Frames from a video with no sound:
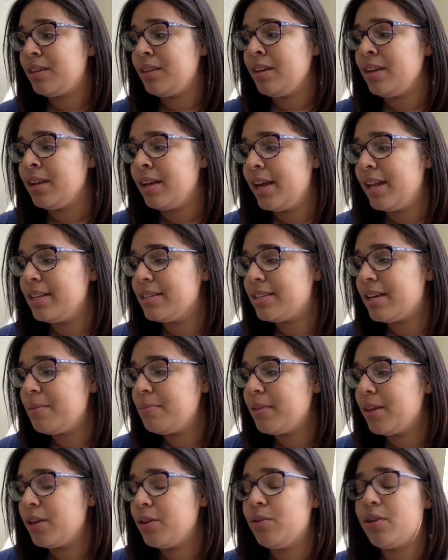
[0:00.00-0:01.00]
And
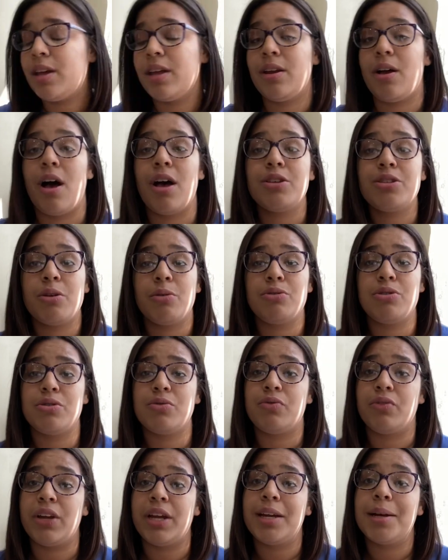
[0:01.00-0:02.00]
something, you can also just
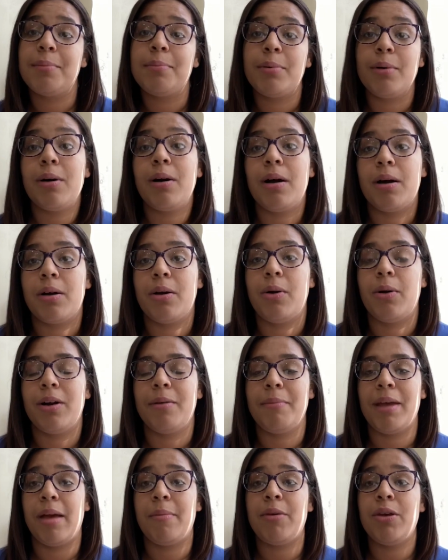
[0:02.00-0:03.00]
read a book, or
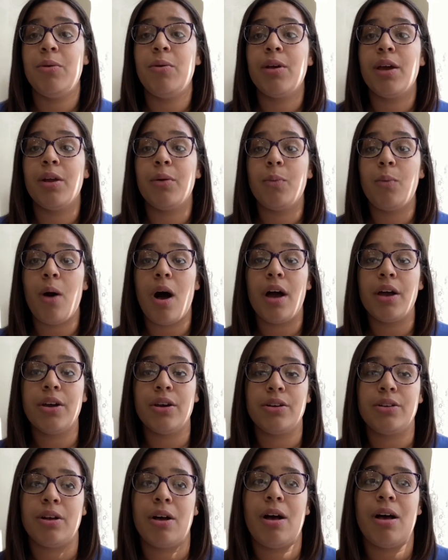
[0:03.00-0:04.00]
maybe you can walk
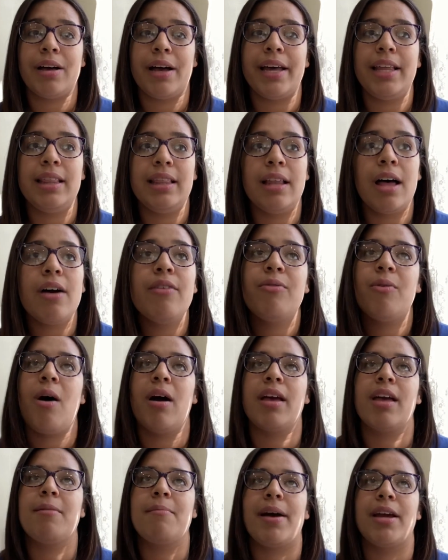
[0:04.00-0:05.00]
your dog. I love
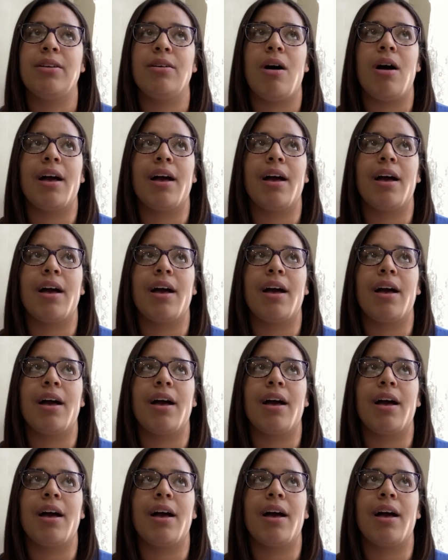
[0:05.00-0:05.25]
walking my dog